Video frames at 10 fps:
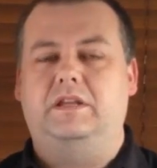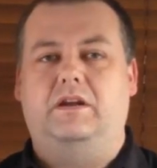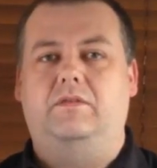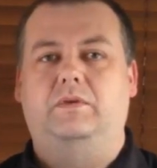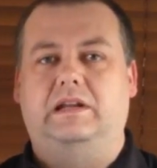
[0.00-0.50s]

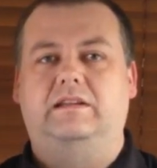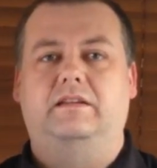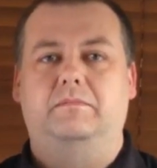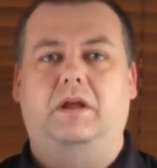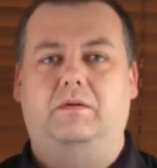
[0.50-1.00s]
It really
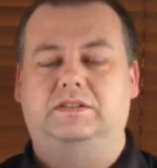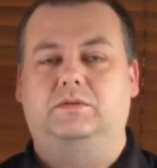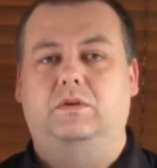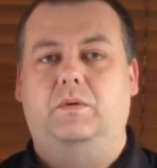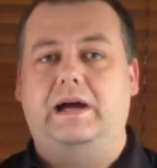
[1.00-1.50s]
did blow us
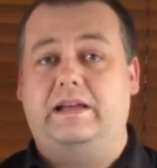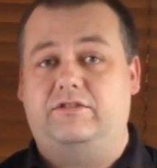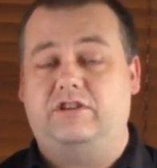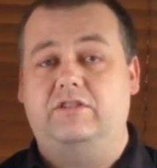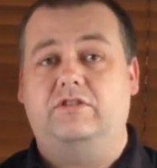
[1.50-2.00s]
all away
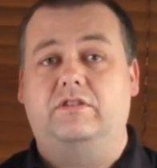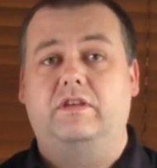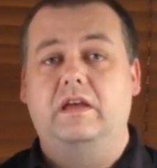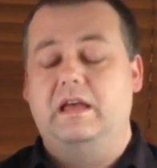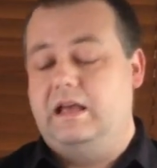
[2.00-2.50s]
as judges.
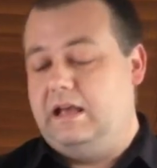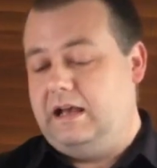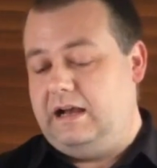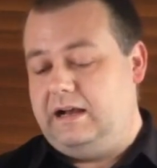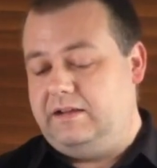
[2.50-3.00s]

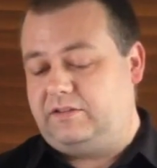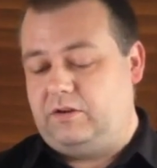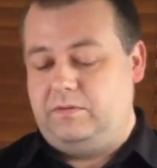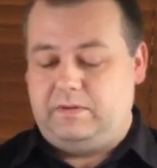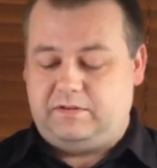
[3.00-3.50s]

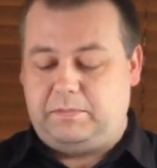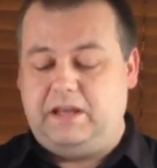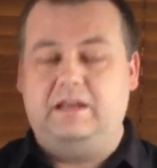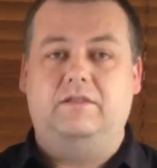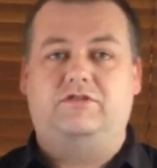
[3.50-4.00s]
So
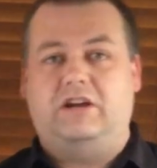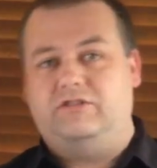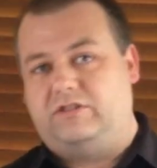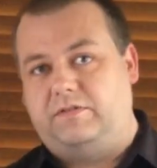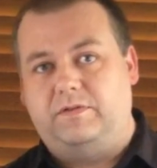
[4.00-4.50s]
speaking of
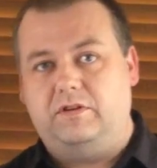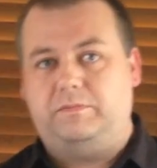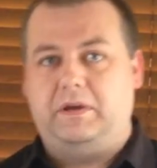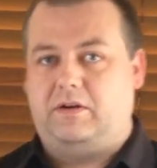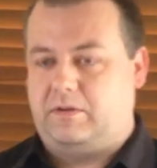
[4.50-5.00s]
judges, the
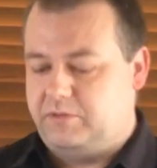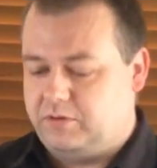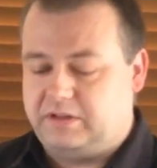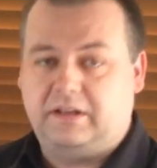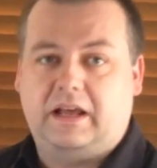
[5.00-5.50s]
first beer I'm
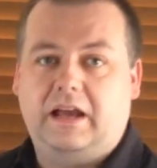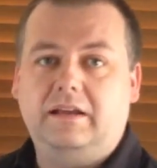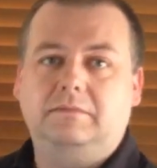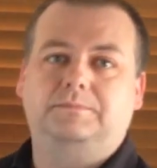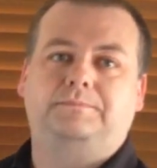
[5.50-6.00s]
doing
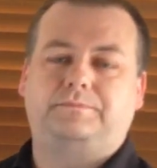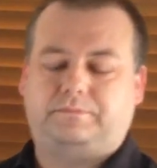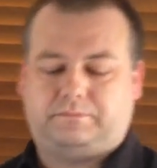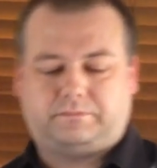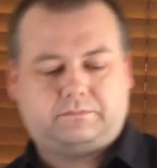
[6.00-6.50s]
today
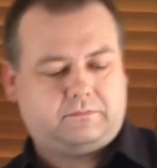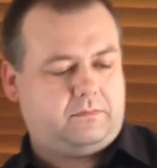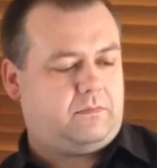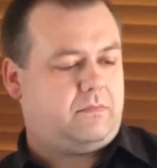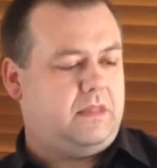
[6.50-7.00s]

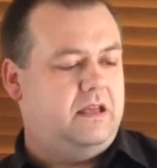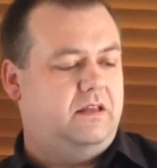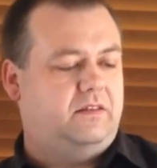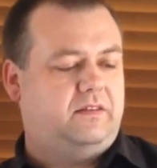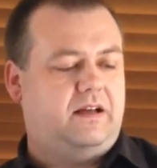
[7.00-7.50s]

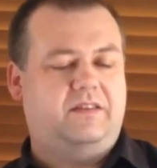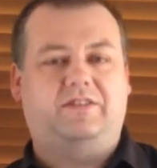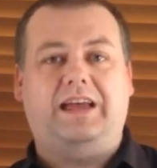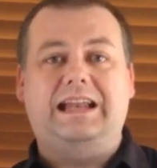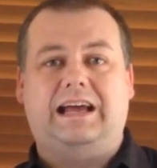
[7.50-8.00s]
is
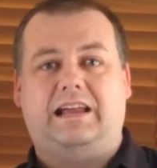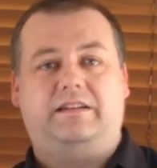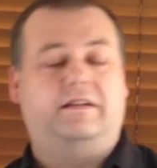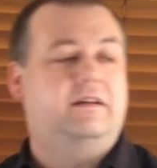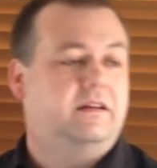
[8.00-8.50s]

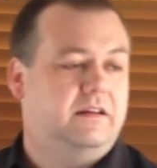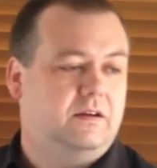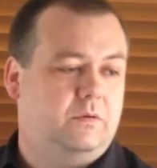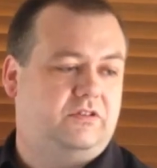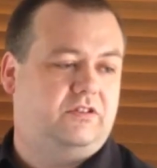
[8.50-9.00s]
Zeelandt,
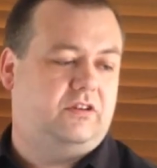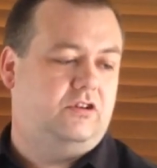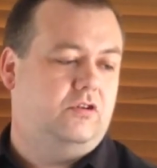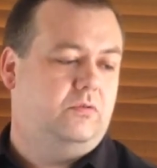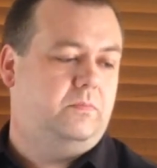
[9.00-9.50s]
which is a
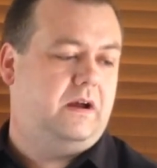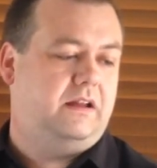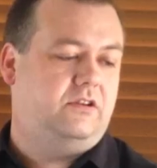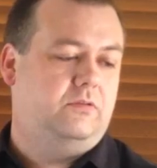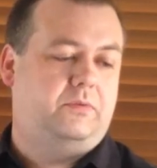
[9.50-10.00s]
new
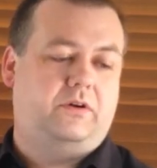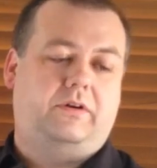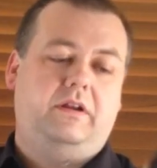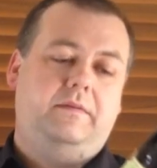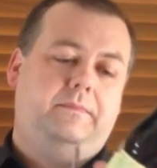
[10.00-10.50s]

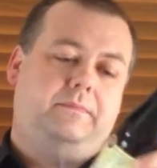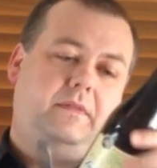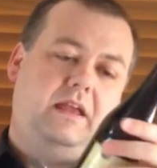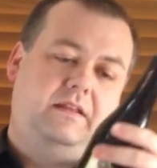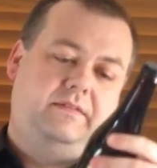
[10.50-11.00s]
brewery,
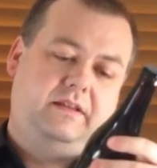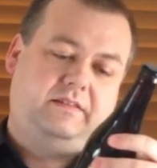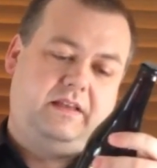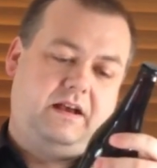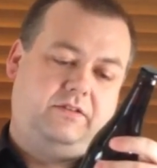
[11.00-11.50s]
and
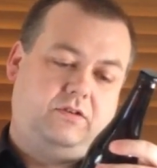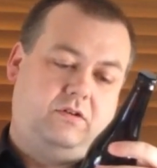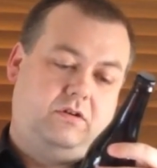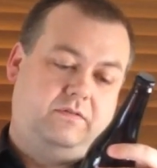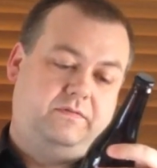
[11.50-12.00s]
it's out
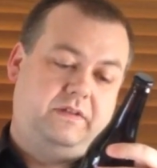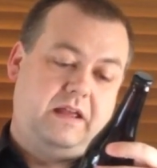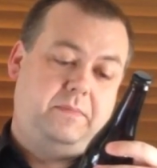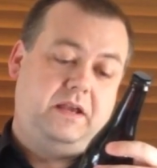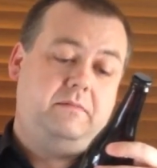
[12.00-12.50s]
of
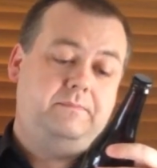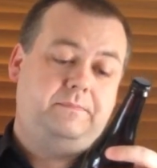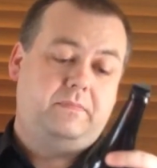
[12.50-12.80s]
Napier.